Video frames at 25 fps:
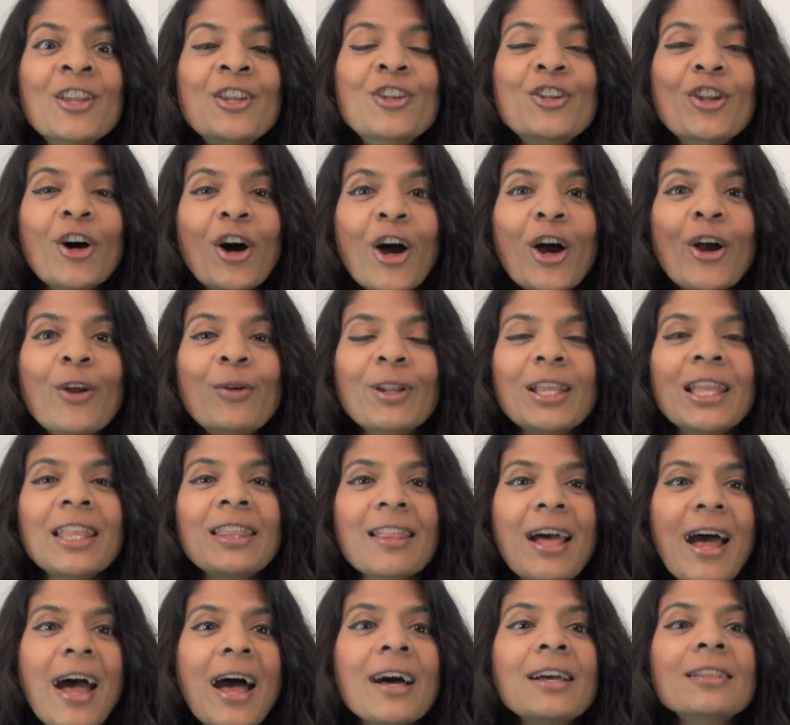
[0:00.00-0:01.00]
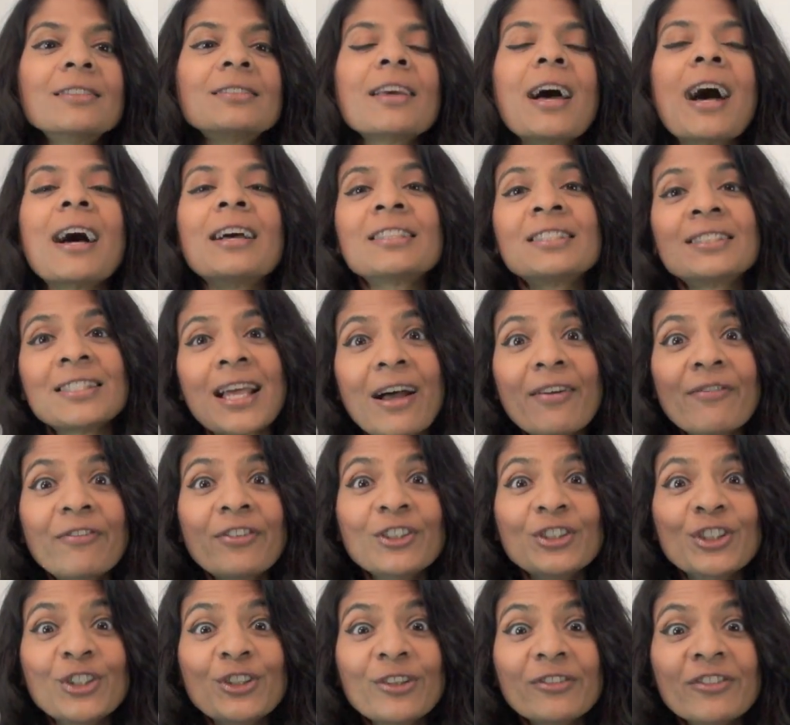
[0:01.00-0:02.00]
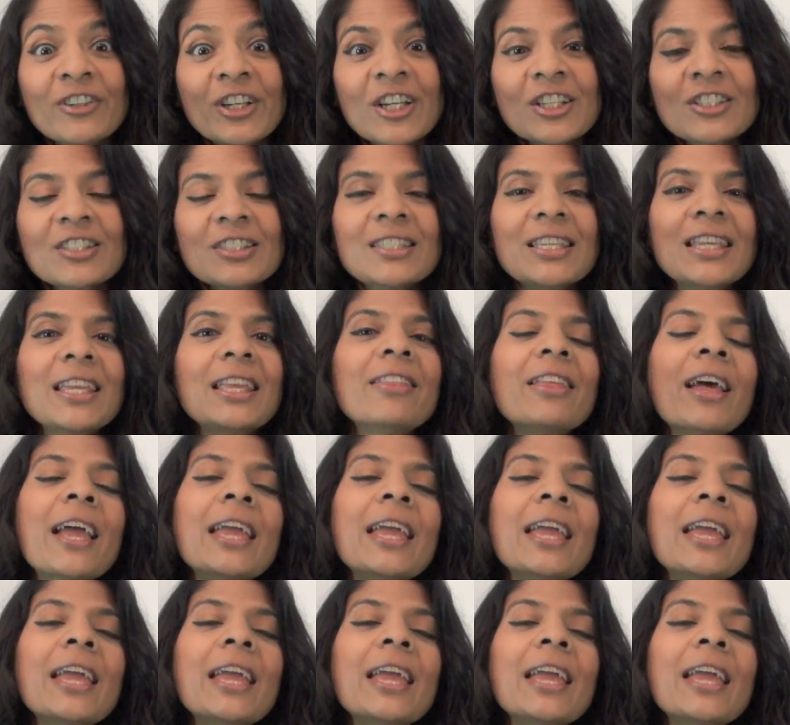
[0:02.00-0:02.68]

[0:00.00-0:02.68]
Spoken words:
Not only that, at Stanford University,